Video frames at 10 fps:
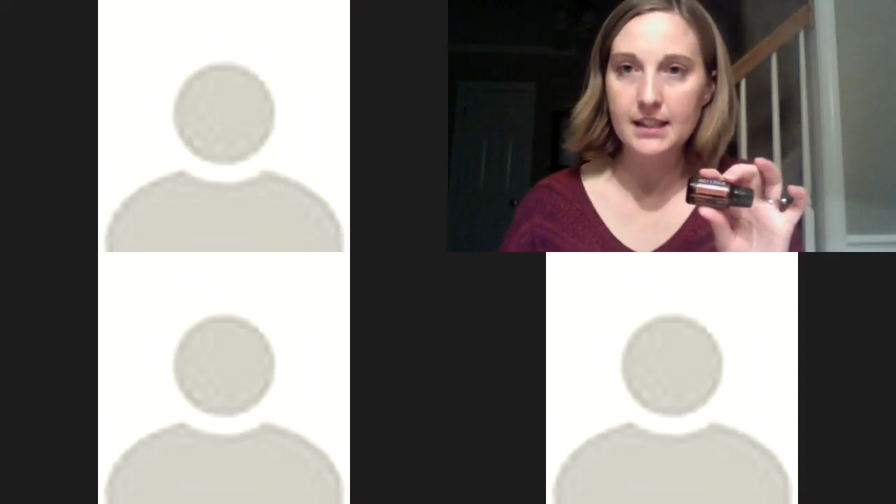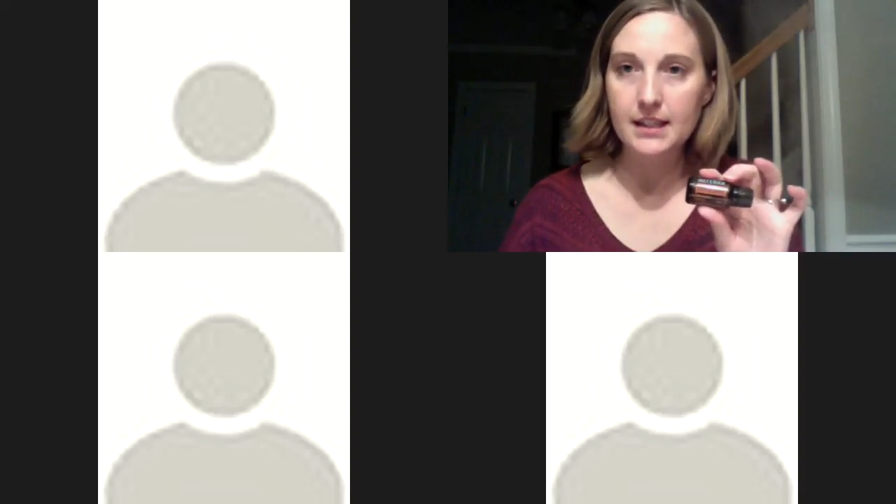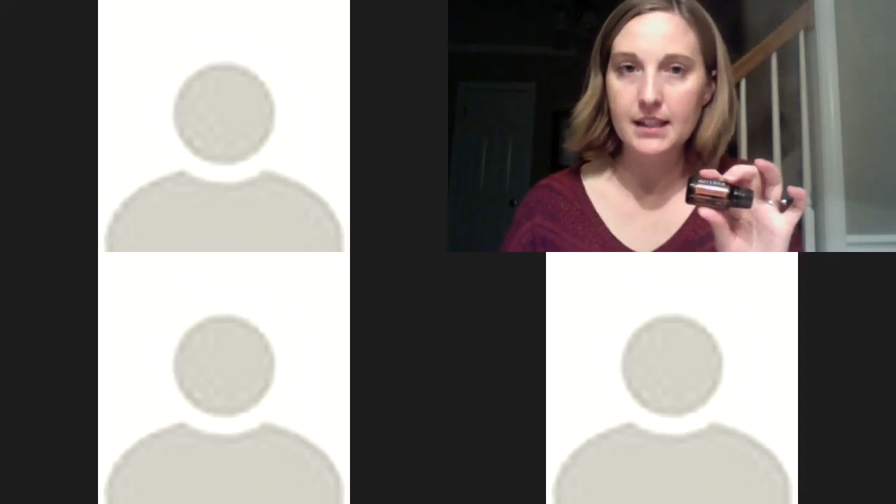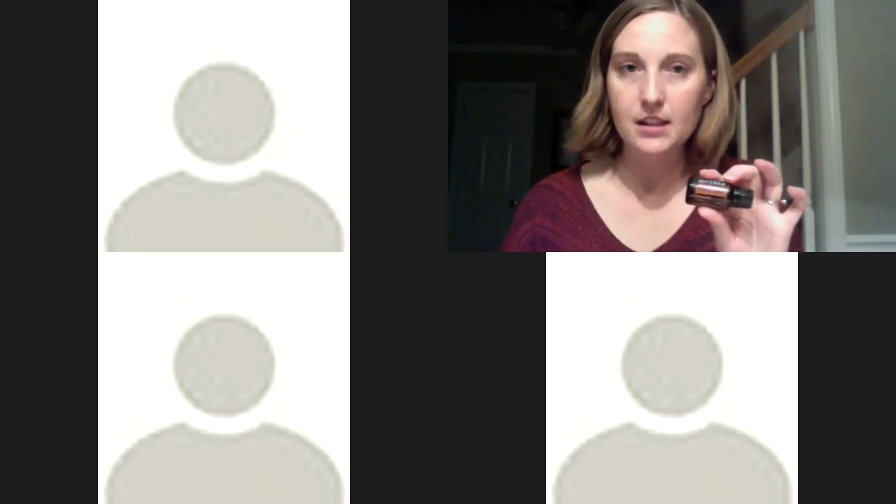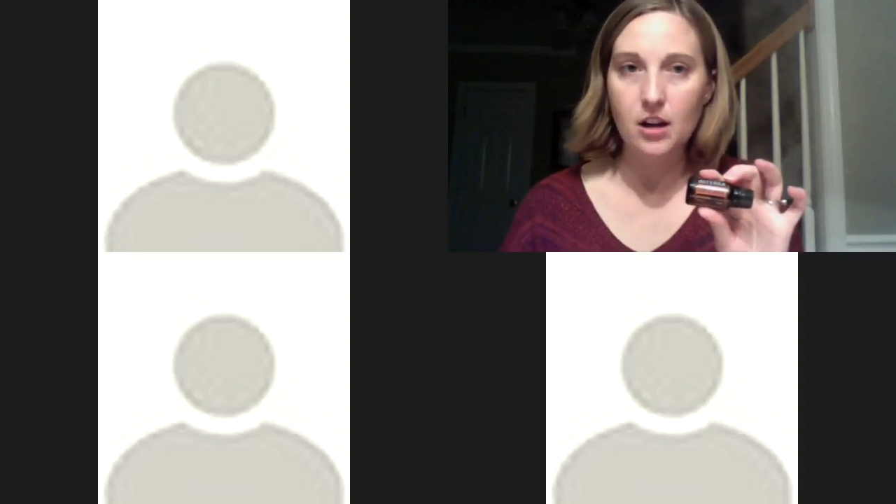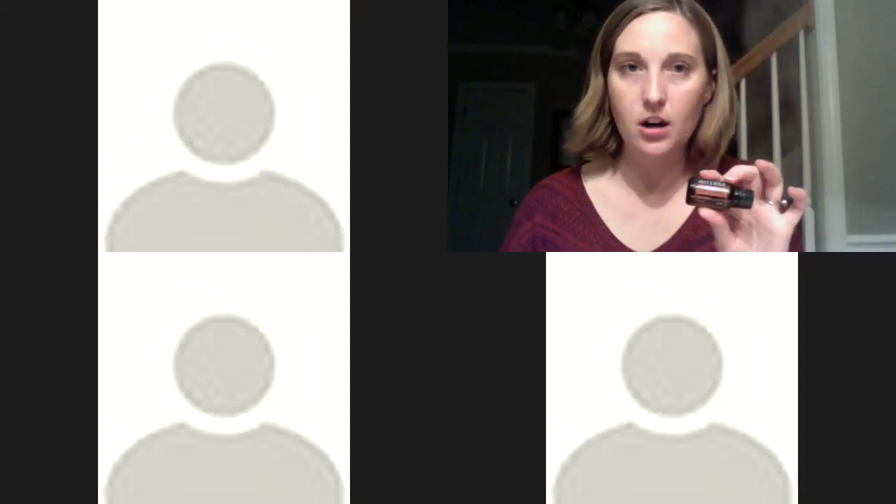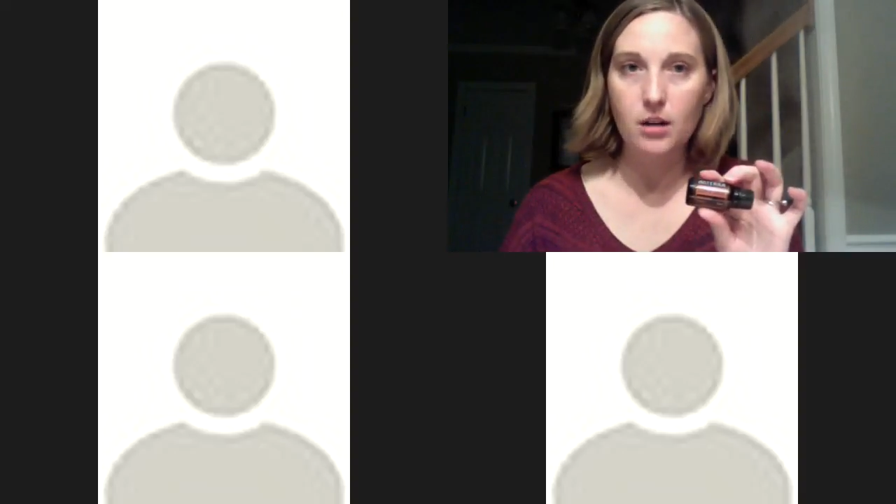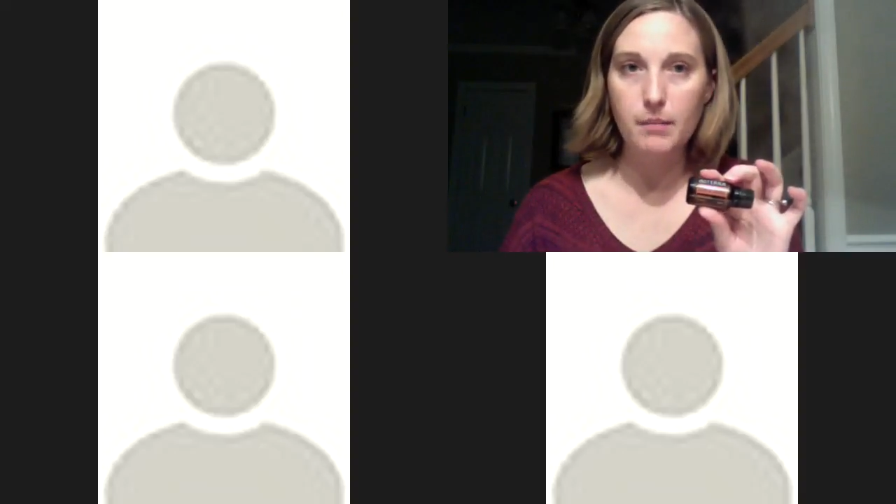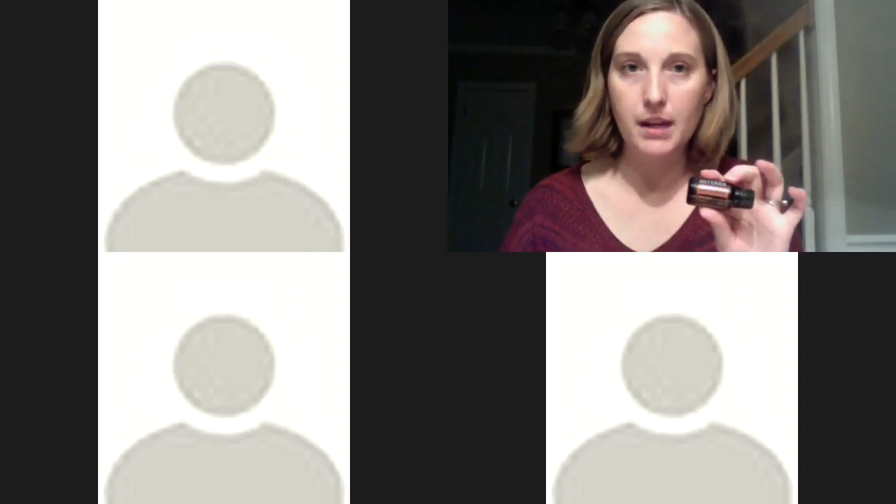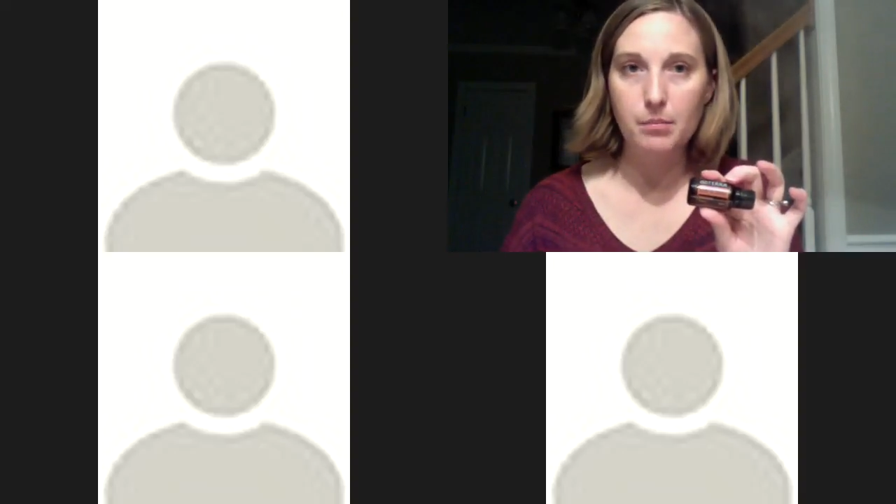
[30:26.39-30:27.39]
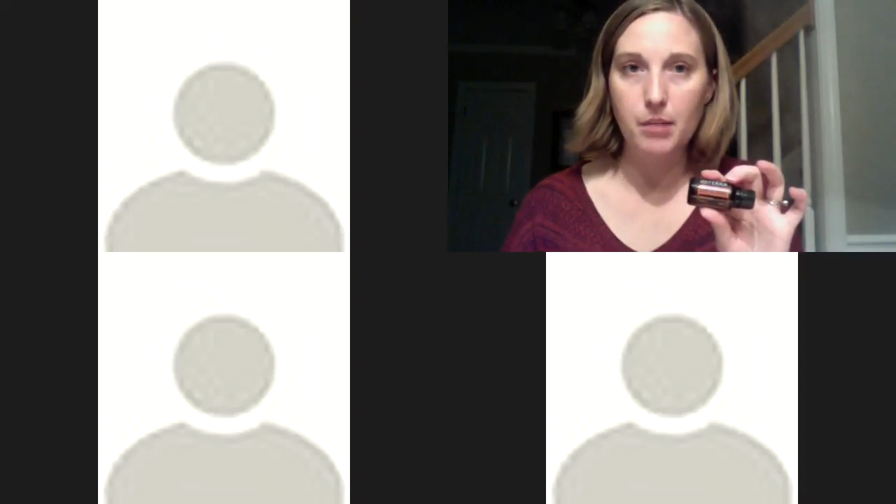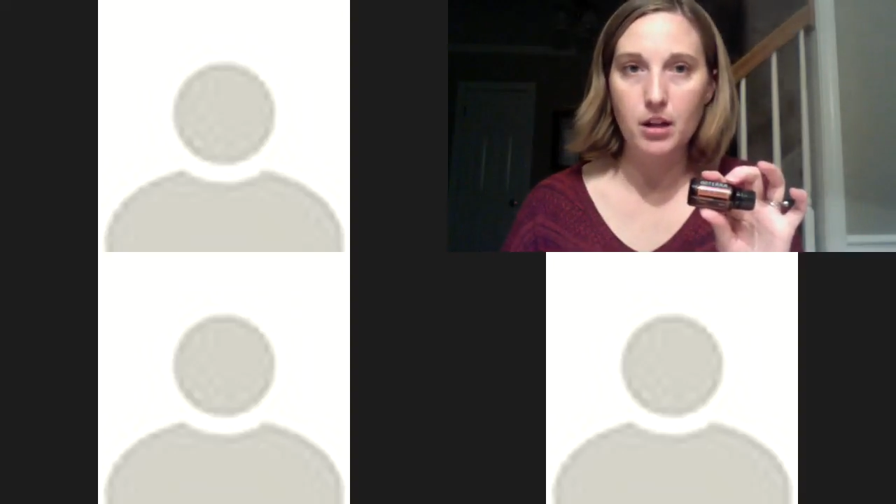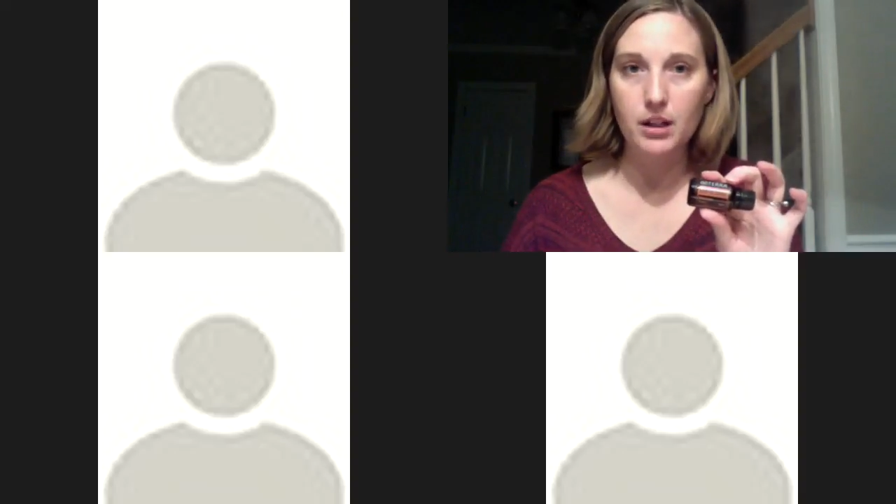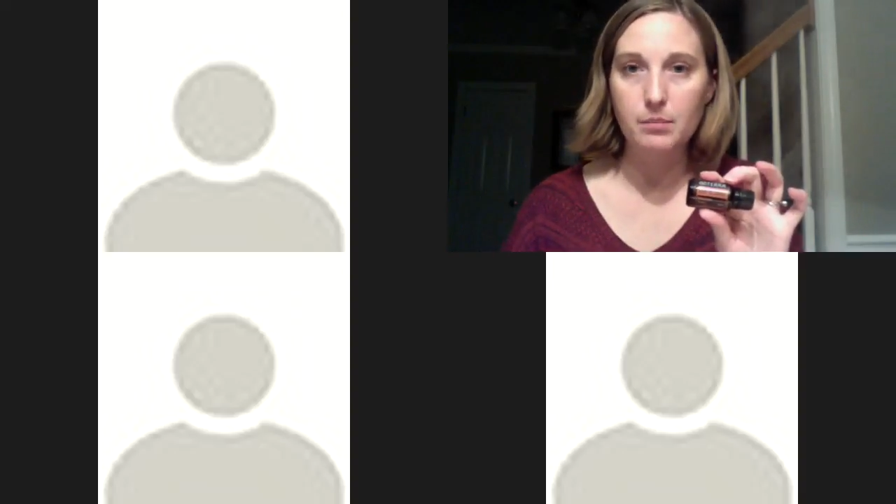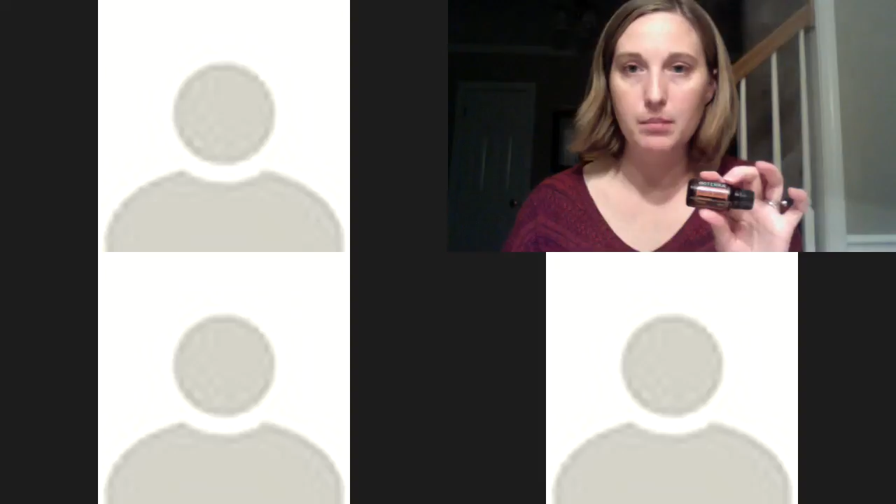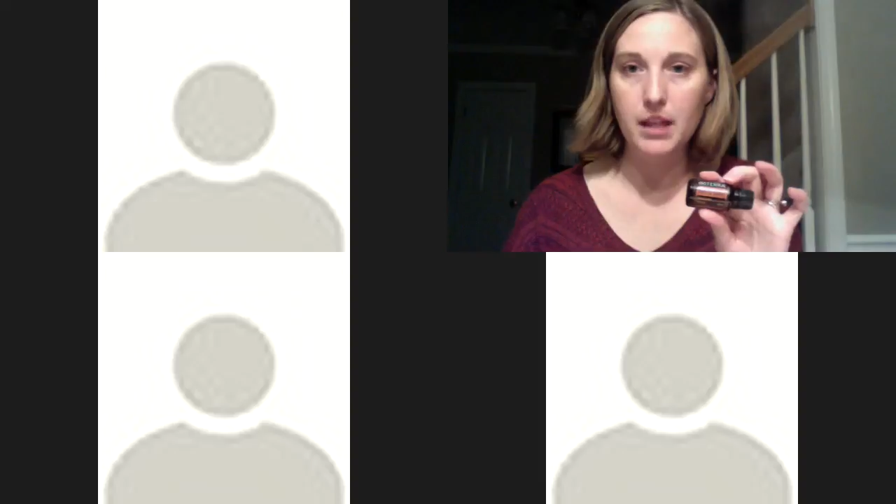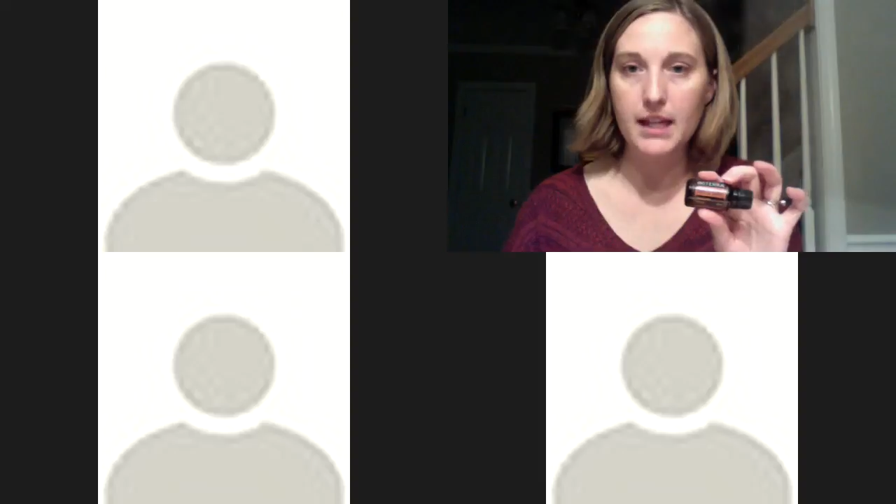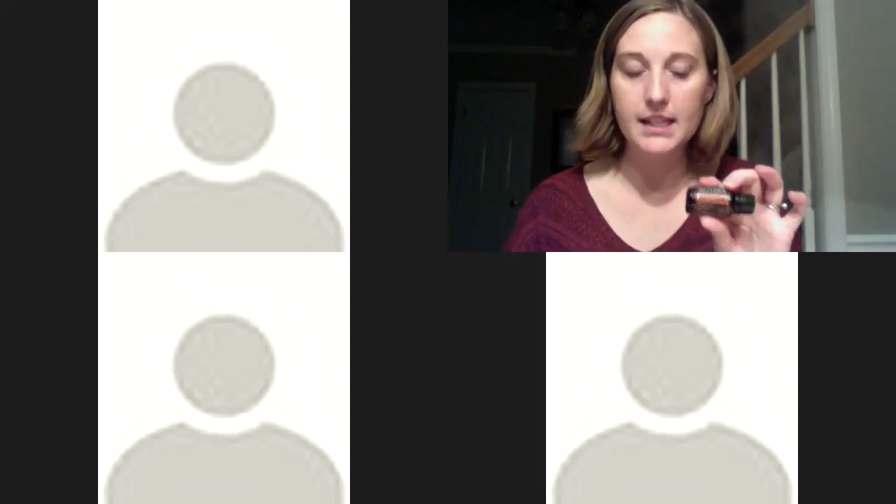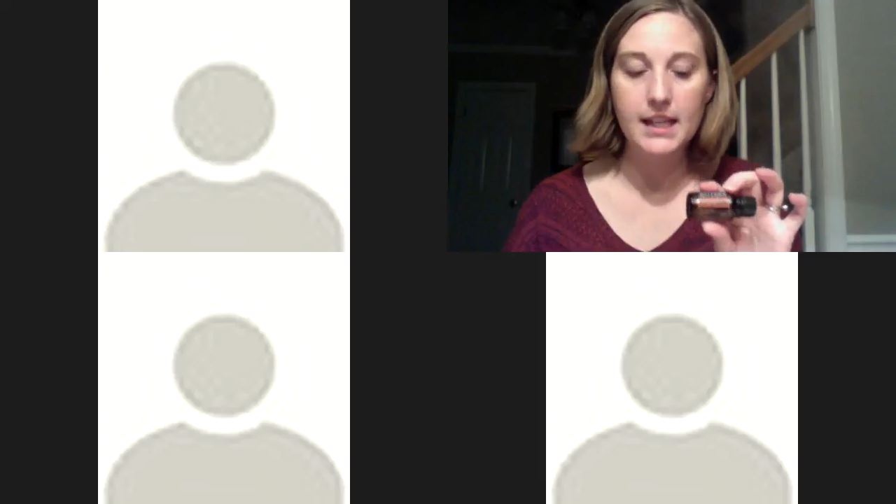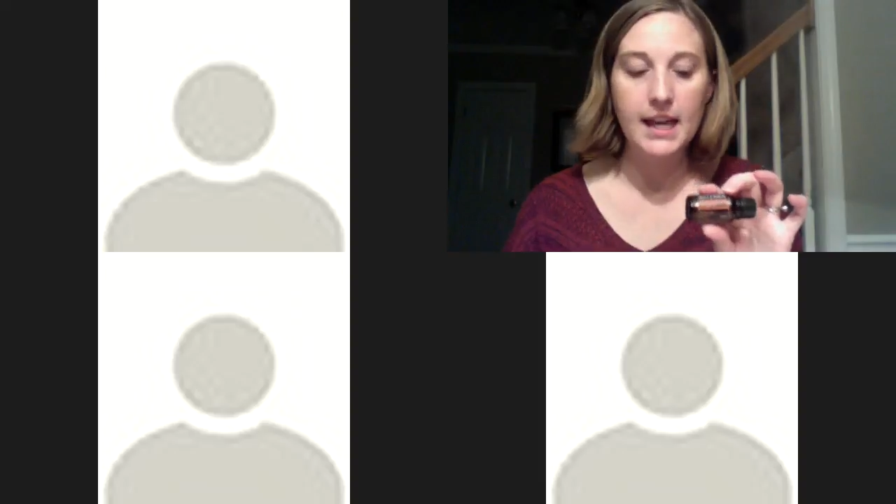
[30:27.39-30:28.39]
This is our metabolic blend,